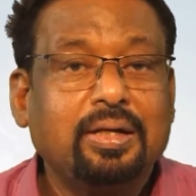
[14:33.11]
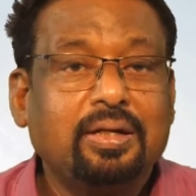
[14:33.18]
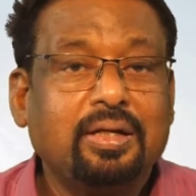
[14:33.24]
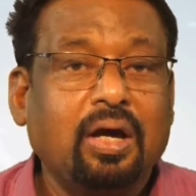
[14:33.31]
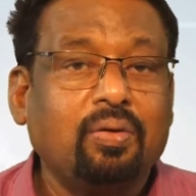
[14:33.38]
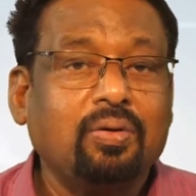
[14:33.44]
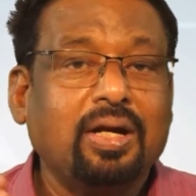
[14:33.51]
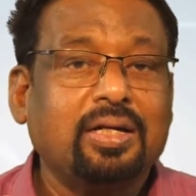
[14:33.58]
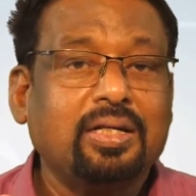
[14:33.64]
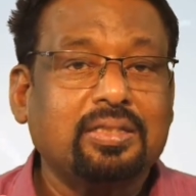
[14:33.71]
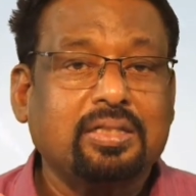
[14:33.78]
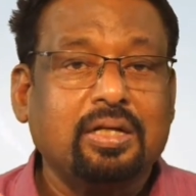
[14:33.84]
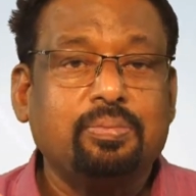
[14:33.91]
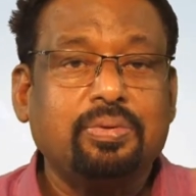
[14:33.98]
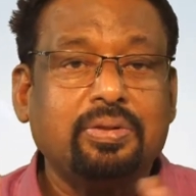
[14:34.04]
Now let us
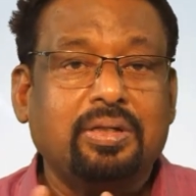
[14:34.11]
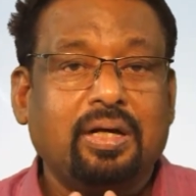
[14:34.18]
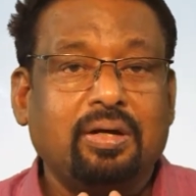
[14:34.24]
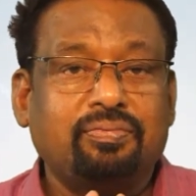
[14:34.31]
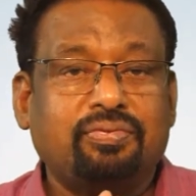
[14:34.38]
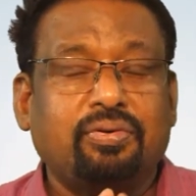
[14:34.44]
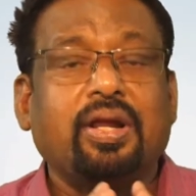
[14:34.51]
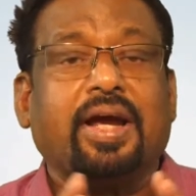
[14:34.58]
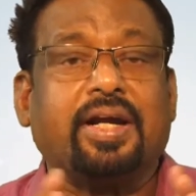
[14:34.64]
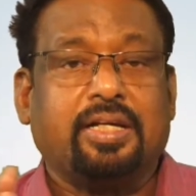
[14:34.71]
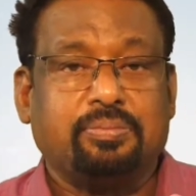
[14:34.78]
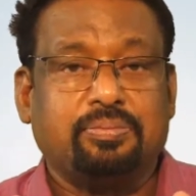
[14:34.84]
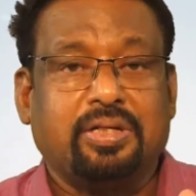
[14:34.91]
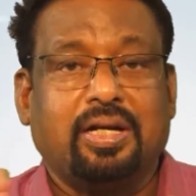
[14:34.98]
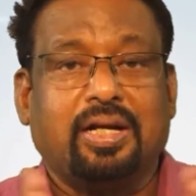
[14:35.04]
come to the food
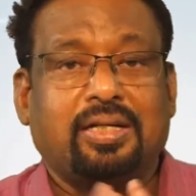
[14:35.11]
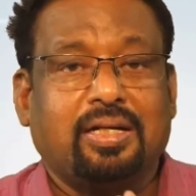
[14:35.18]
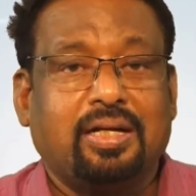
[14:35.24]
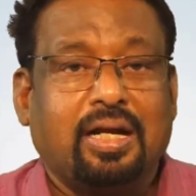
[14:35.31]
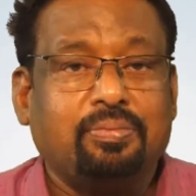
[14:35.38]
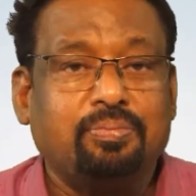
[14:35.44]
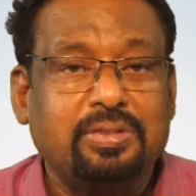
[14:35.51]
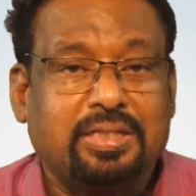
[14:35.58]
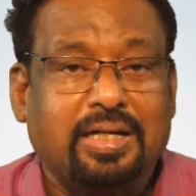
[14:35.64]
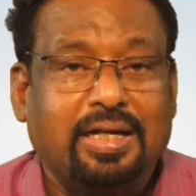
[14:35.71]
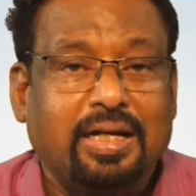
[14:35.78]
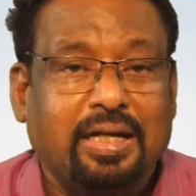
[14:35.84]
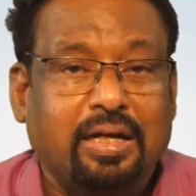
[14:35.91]
items related to misleading